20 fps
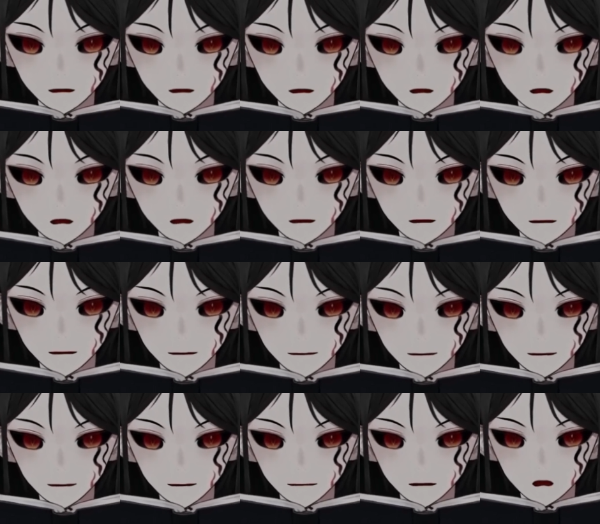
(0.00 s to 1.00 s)
I could
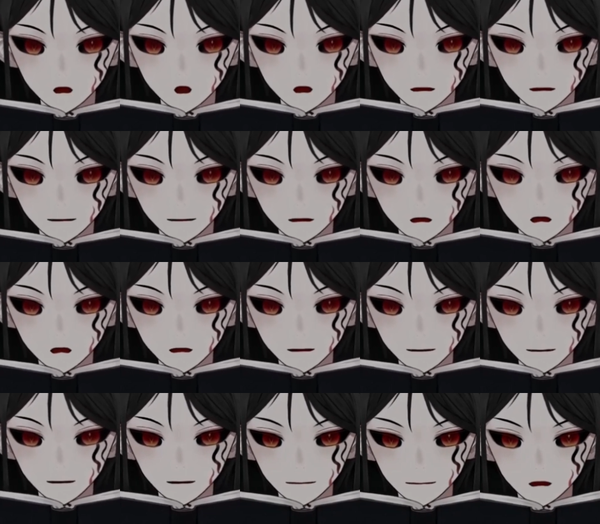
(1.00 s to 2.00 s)
just walk
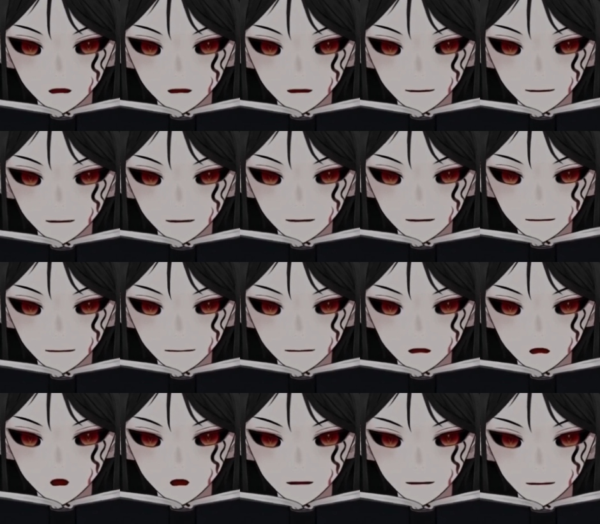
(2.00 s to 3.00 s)
20 paces
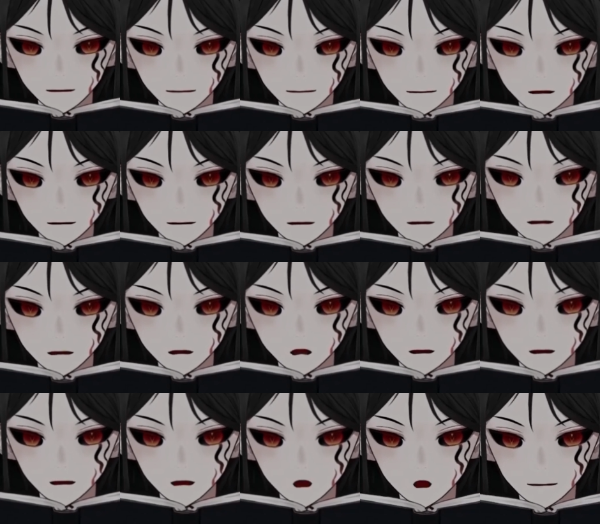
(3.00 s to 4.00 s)
rather than
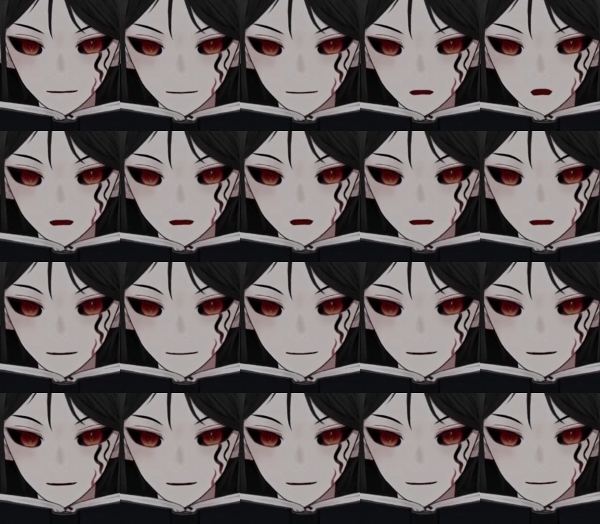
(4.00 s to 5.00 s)
break out my
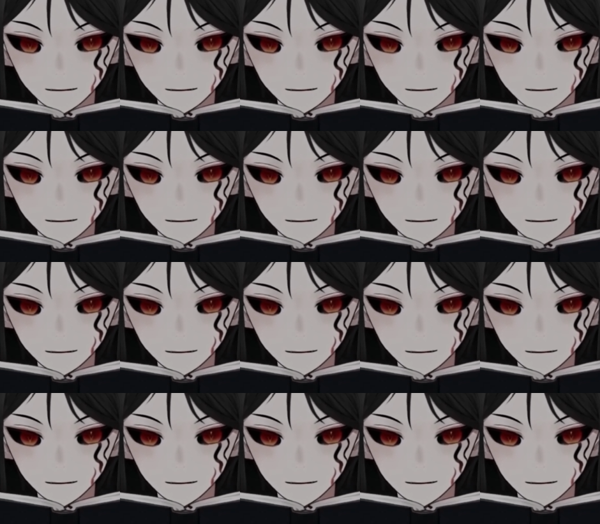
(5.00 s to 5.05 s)
huffy.